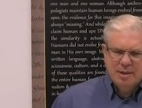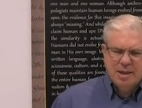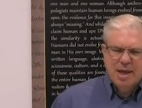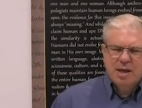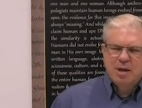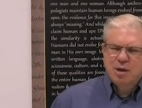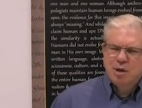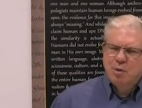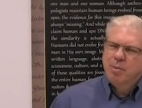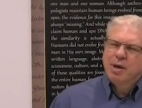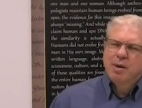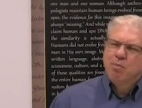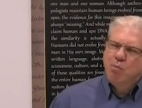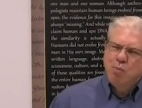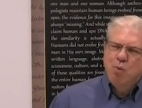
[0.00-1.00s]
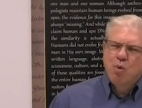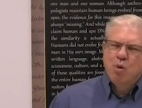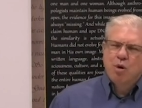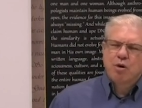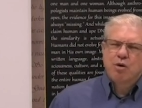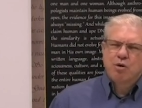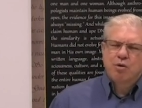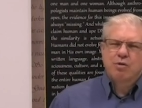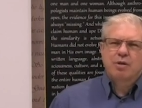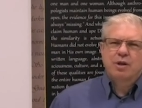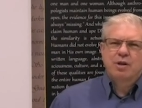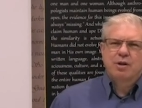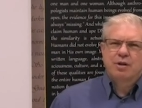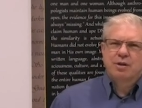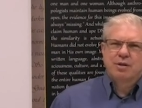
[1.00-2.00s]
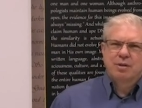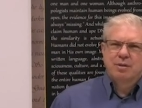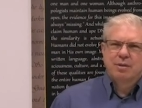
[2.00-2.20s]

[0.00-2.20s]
that you become more earthly good